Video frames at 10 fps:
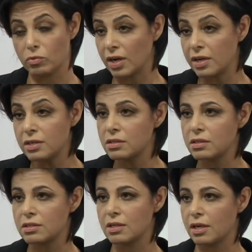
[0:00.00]
right
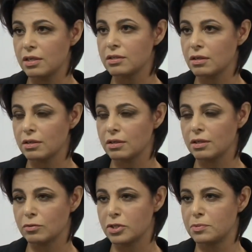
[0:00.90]
to say it. I
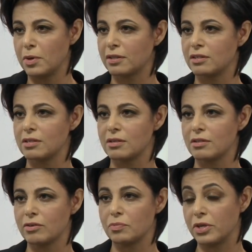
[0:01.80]
don't respect
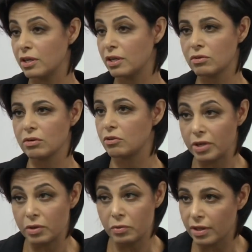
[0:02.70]
their opinion or
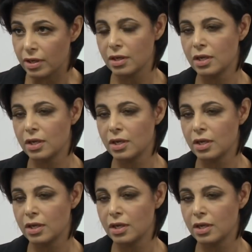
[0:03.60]
agree with it.